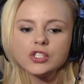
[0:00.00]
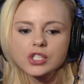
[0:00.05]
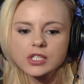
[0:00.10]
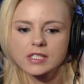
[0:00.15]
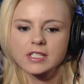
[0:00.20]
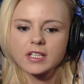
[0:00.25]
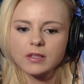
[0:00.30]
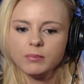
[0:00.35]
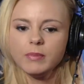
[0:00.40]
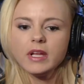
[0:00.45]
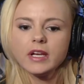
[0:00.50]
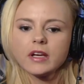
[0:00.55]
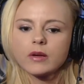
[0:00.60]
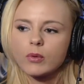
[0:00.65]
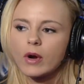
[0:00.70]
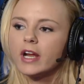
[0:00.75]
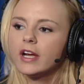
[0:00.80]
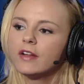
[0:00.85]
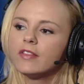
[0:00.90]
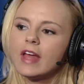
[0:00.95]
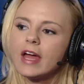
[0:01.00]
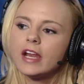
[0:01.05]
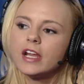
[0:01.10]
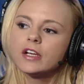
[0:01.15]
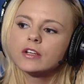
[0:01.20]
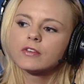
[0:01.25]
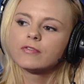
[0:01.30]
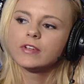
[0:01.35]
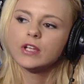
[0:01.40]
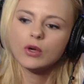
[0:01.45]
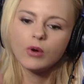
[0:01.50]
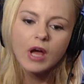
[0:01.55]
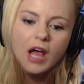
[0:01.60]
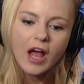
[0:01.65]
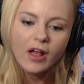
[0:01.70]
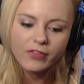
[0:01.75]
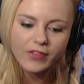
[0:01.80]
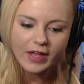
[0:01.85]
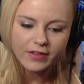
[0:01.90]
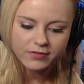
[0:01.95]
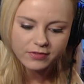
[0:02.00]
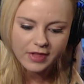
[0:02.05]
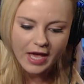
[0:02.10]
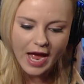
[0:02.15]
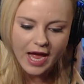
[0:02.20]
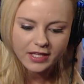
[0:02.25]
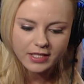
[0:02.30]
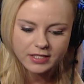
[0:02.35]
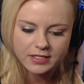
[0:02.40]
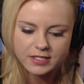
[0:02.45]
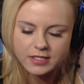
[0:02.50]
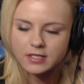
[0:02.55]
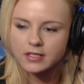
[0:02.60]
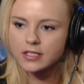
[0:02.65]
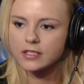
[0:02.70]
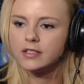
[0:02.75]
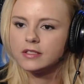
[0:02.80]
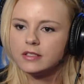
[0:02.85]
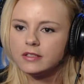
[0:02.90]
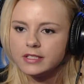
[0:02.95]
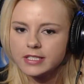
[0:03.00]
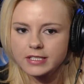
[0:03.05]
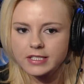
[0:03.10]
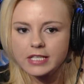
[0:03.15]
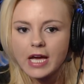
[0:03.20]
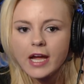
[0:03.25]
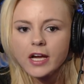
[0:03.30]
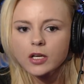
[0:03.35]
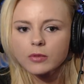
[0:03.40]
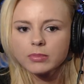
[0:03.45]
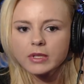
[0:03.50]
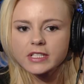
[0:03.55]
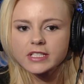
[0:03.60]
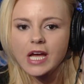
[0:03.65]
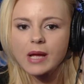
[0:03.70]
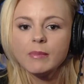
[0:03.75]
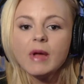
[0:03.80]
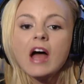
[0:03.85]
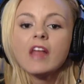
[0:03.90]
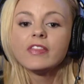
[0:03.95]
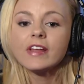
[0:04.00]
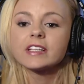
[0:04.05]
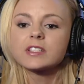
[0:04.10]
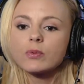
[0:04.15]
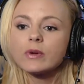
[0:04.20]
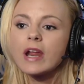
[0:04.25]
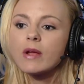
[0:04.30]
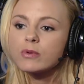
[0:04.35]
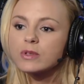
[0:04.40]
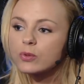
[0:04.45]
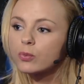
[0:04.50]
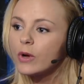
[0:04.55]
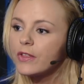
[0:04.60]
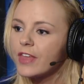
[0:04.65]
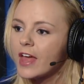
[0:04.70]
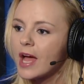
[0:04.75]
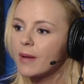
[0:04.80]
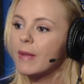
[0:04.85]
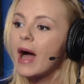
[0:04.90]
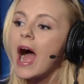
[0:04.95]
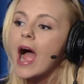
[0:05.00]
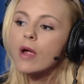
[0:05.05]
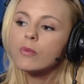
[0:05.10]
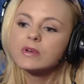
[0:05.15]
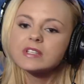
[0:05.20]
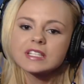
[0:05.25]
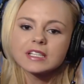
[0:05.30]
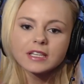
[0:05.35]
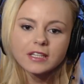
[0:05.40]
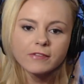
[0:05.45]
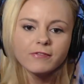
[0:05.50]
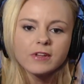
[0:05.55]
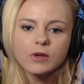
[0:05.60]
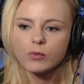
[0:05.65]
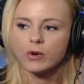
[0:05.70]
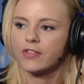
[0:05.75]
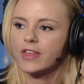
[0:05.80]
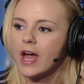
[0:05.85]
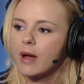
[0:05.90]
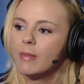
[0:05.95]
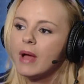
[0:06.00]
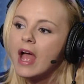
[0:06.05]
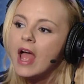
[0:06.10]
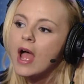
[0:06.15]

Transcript: just admitted right in that interview that that is the the Tiger Blood time. That's when I was with him. I was living with him.